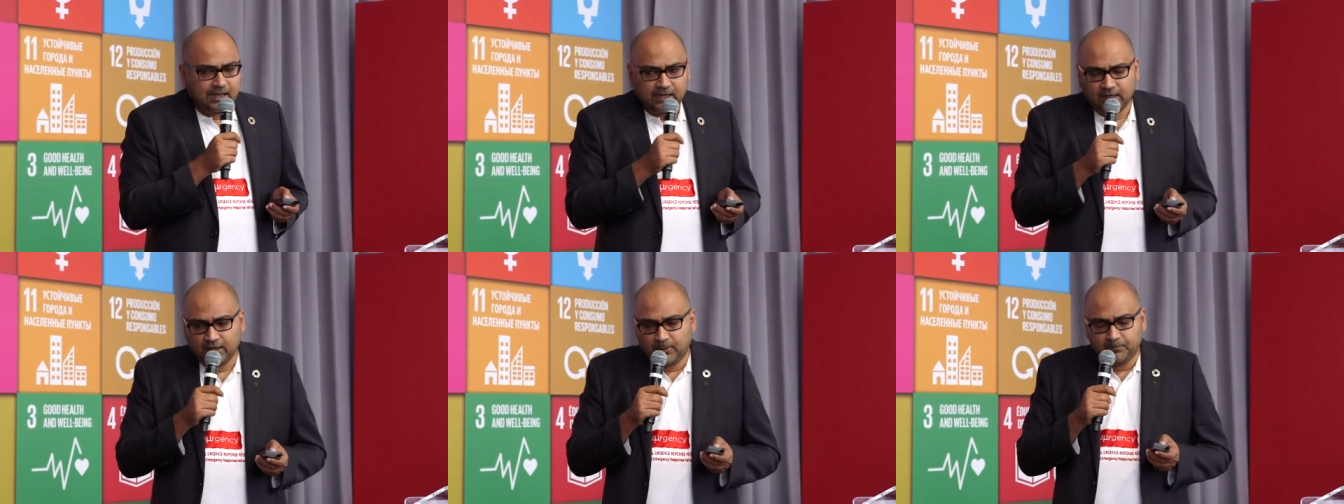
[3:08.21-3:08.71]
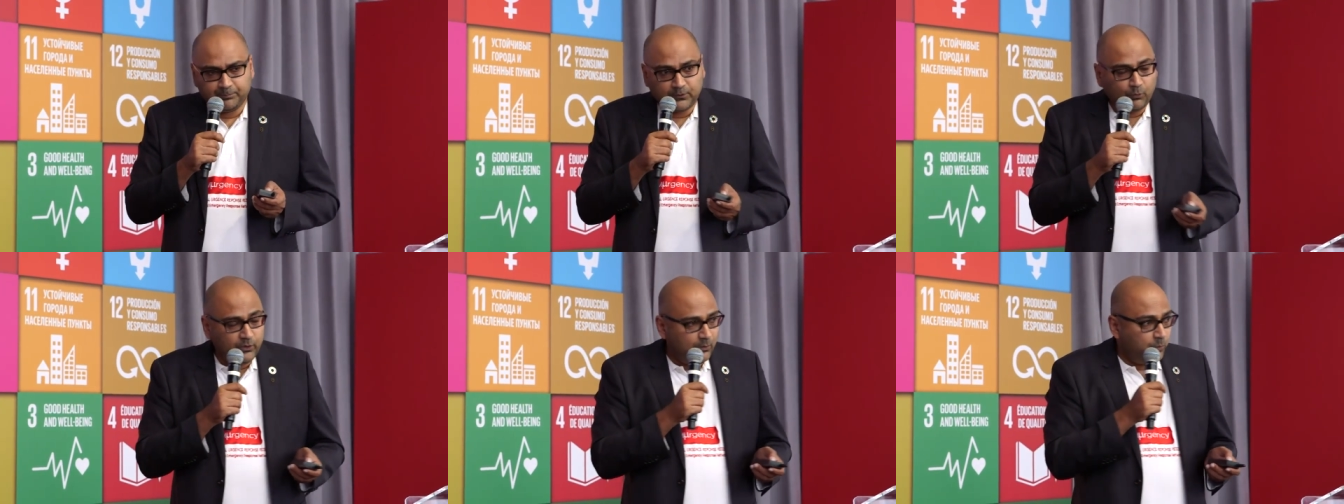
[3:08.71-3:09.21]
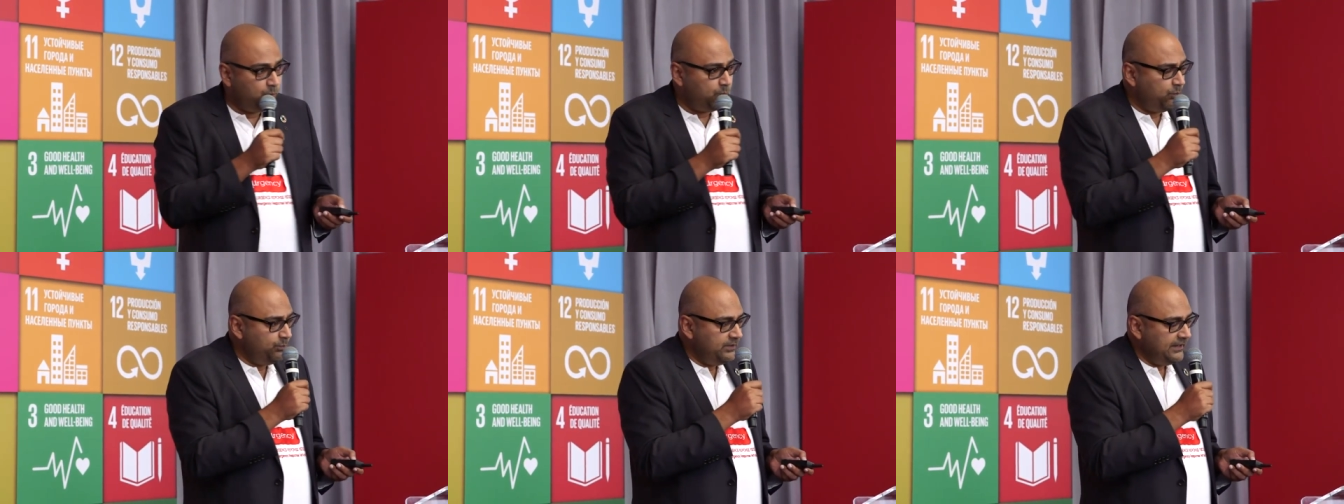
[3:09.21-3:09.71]
Um, we are
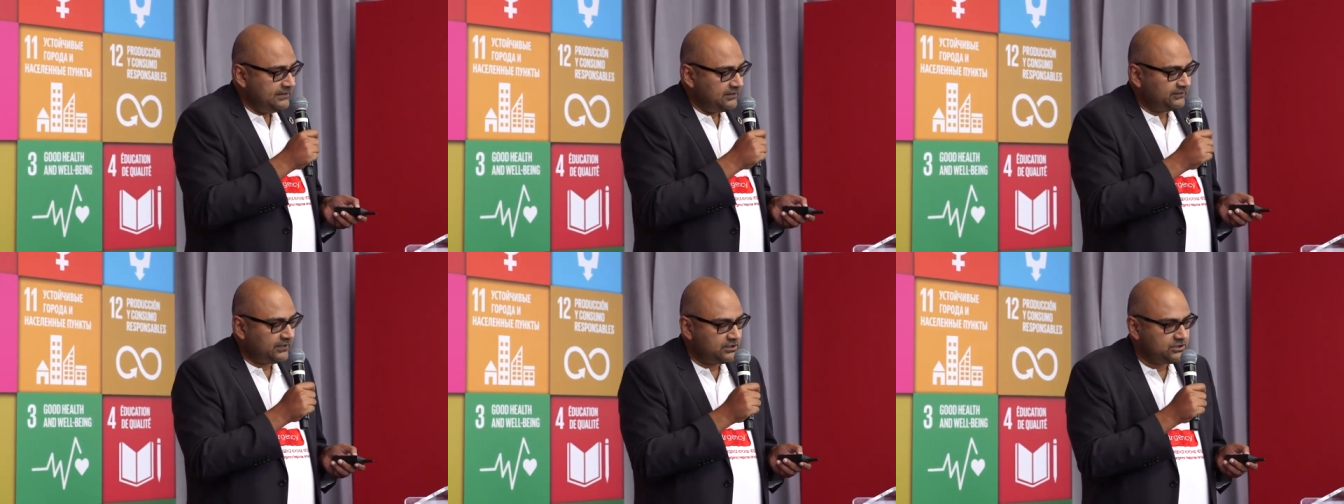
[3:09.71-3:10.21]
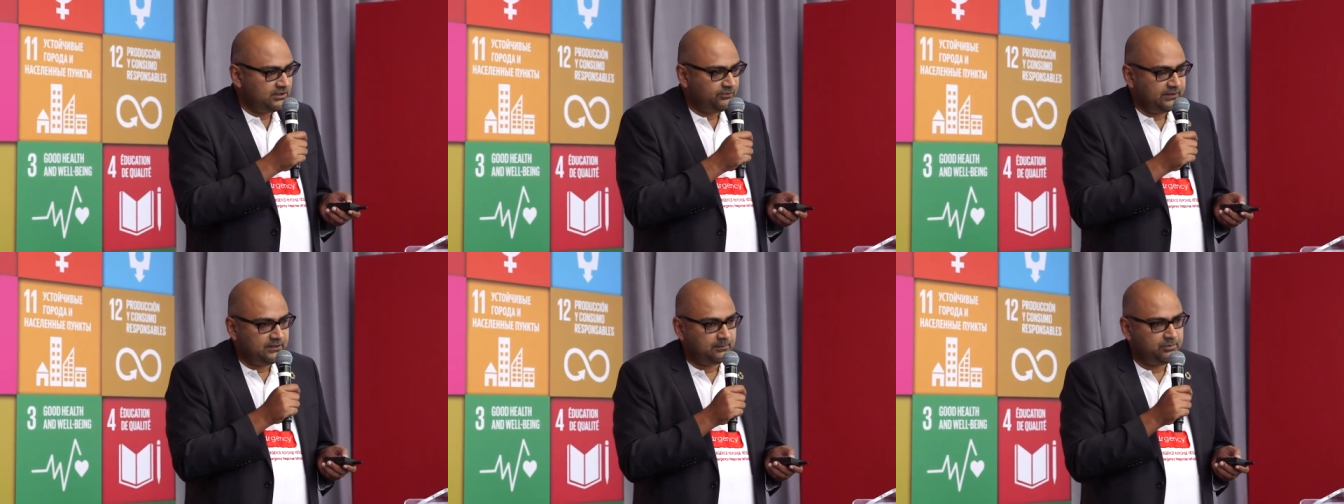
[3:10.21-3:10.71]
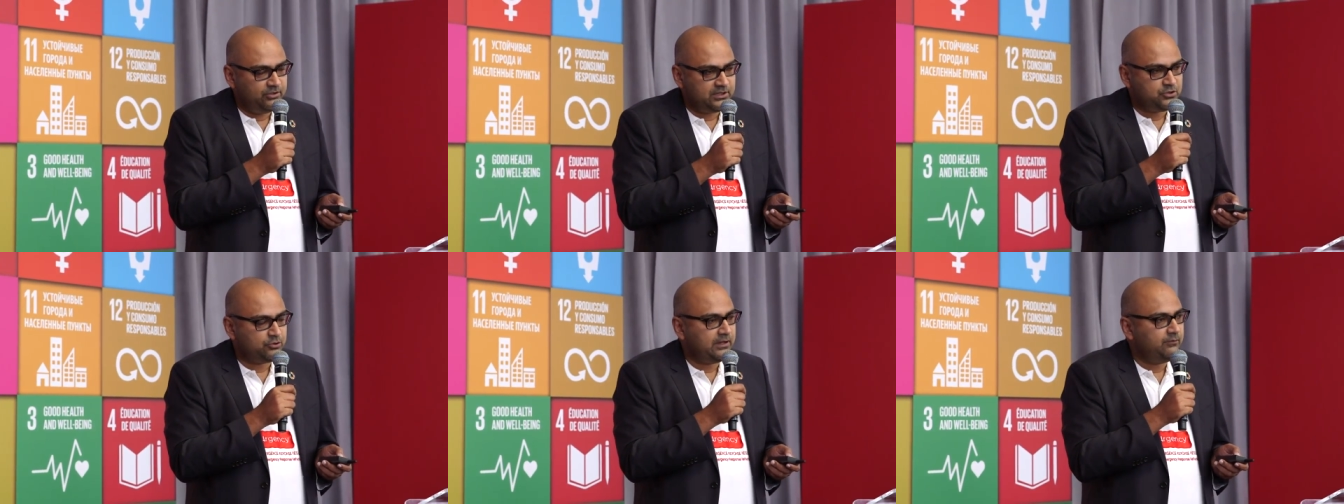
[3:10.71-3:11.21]
in discussions with
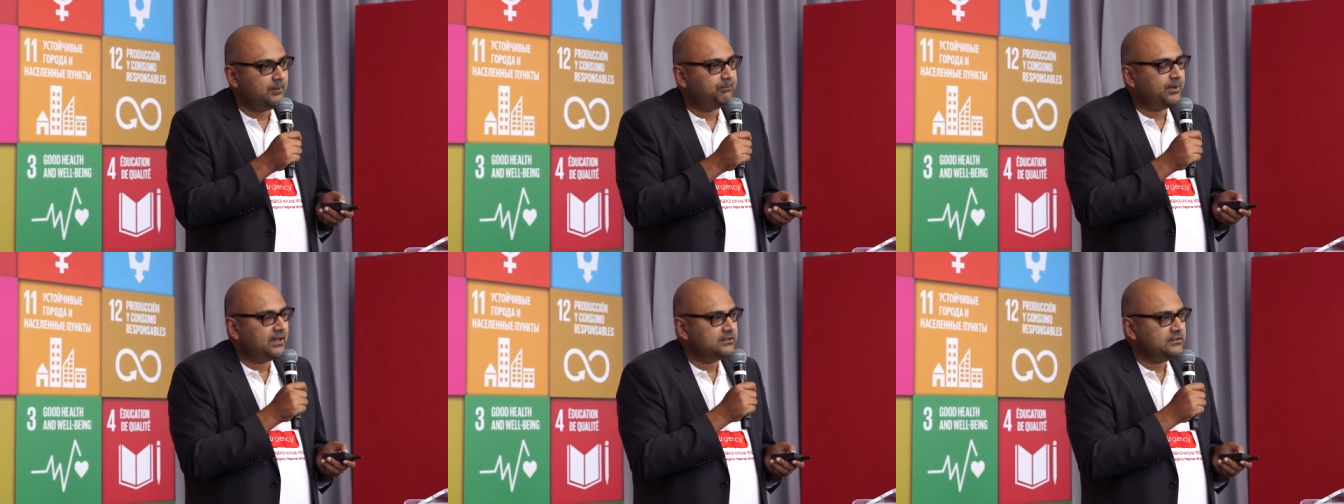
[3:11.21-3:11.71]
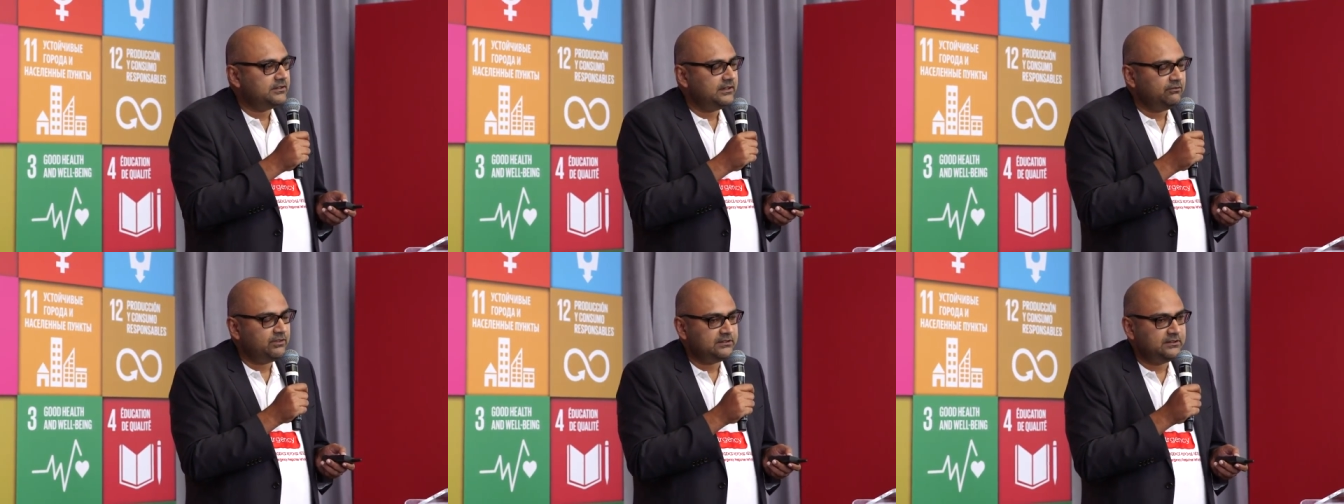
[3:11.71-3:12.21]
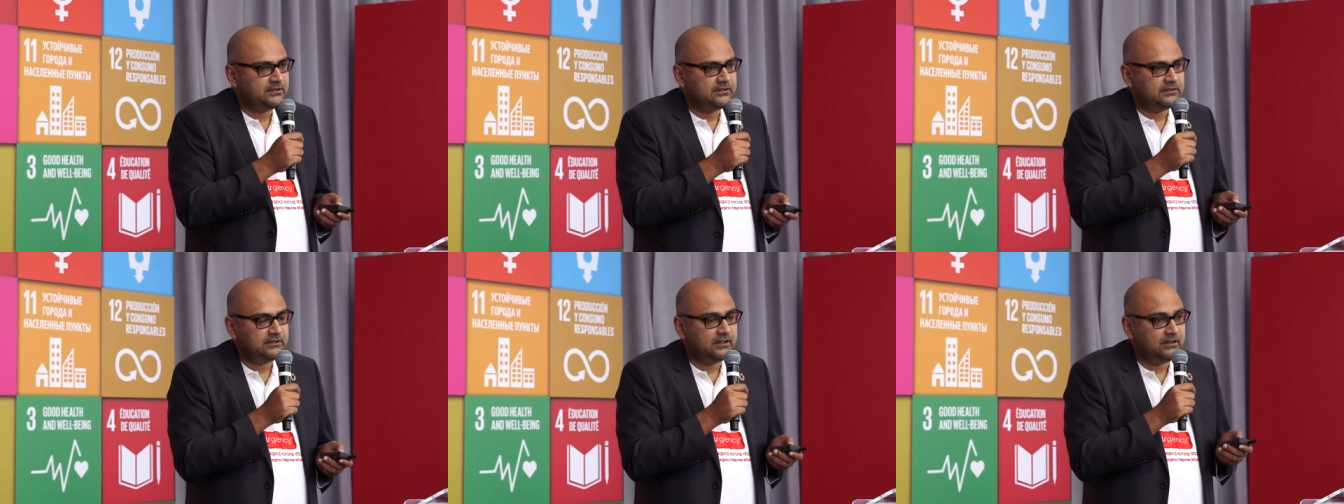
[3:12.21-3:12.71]
WHO, and we are partnering with the
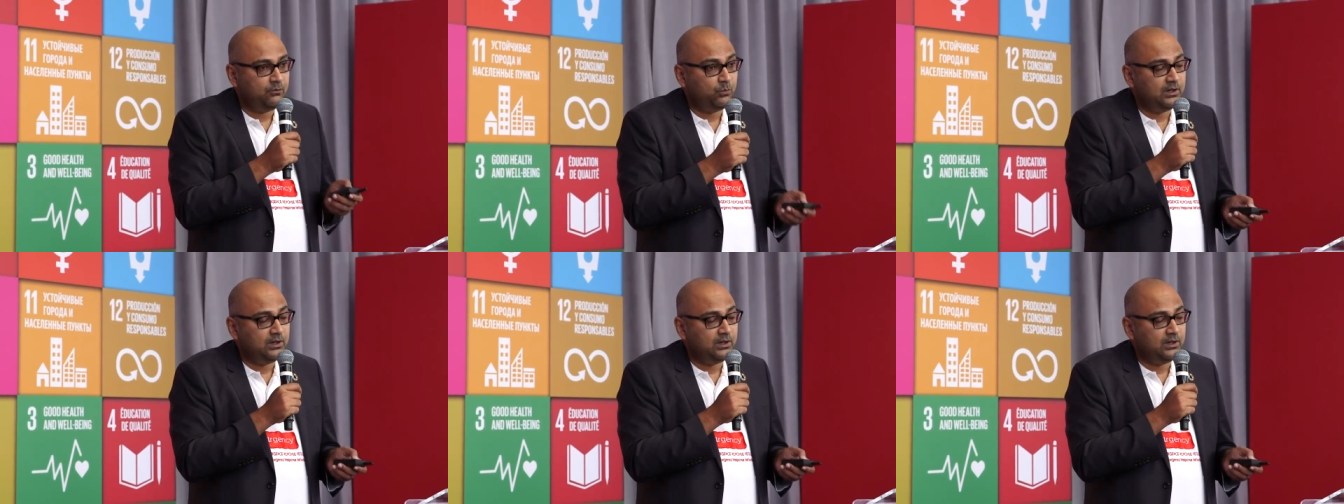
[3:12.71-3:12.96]
uh,